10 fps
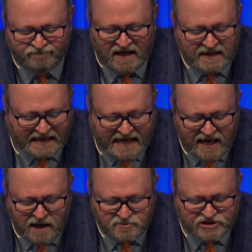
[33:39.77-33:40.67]
And
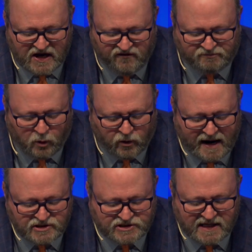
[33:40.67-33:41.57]
he himself bore
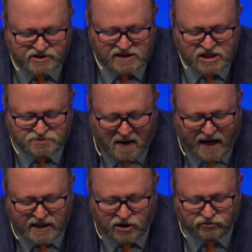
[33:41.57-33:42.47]
our sins in his
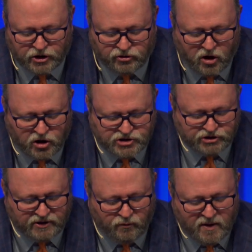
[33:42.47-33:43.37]
body and on the cross
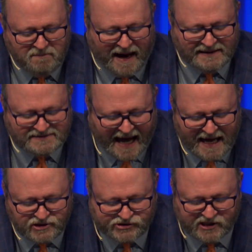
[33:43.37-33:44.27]
so that we might die
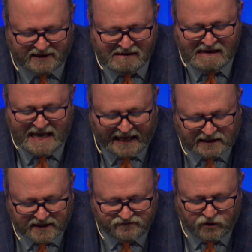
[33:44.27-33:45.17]
to sin and
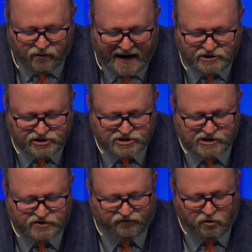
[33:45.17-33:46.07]
live to
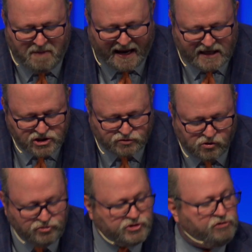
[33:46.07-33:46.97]
righteousness, for by his
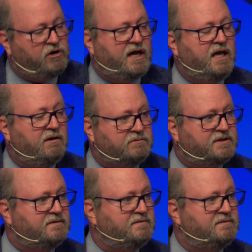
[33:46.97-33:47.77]
wounds you are healed."